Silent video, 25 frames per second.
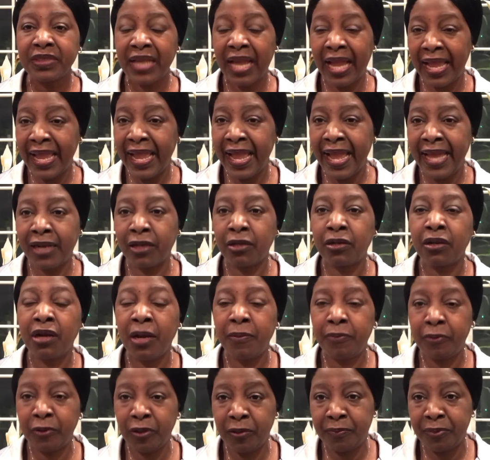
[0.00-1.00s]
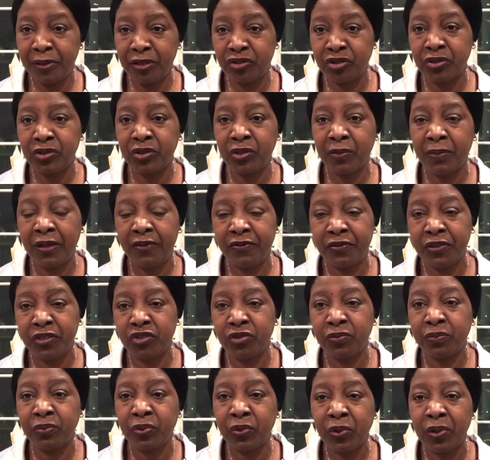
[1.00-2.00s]
I had a couple of pictures on my
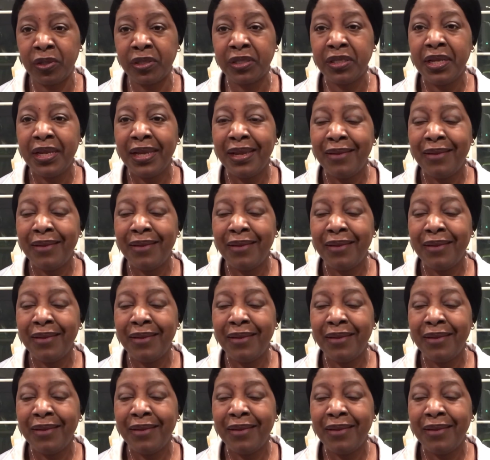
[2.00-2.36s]
vision board,